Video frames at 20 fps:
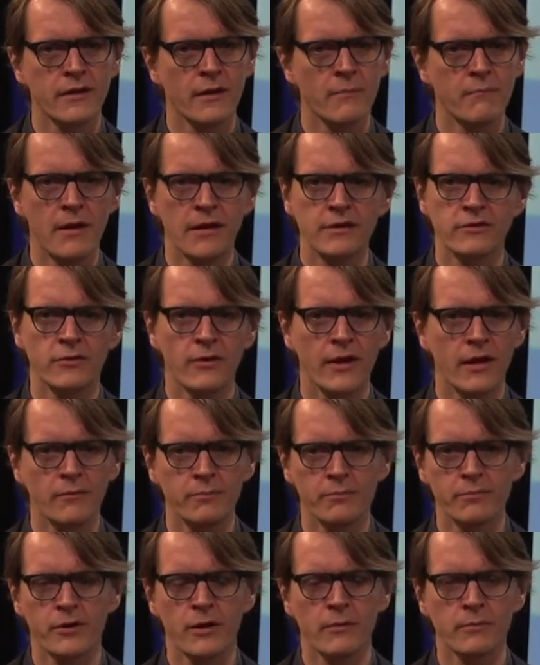that mental
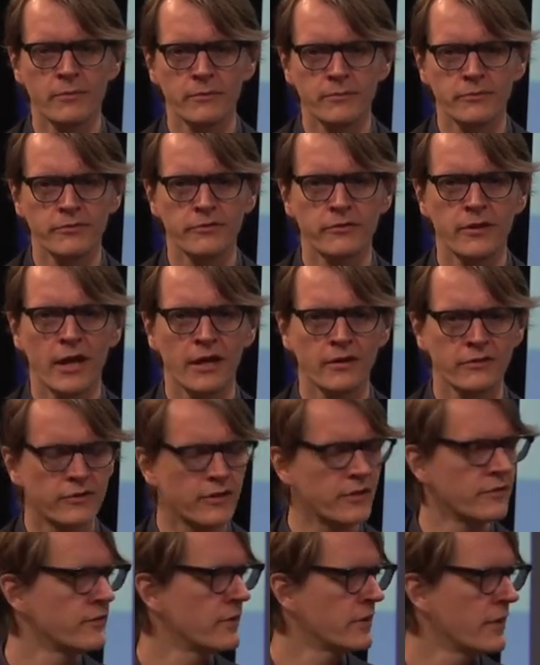health problems
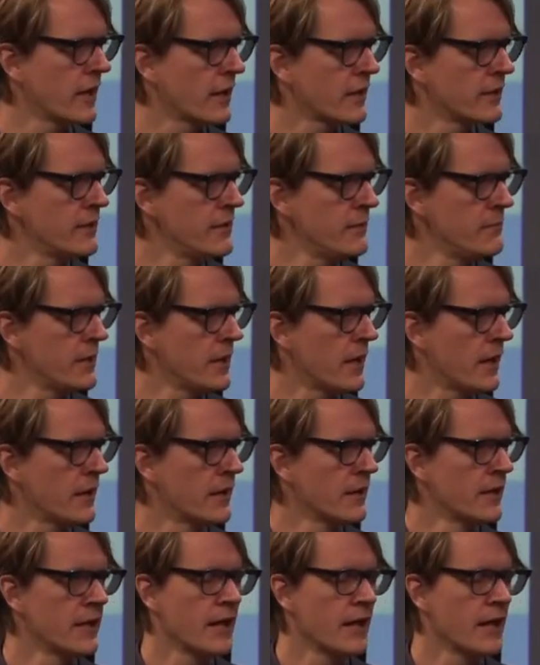exist in academia.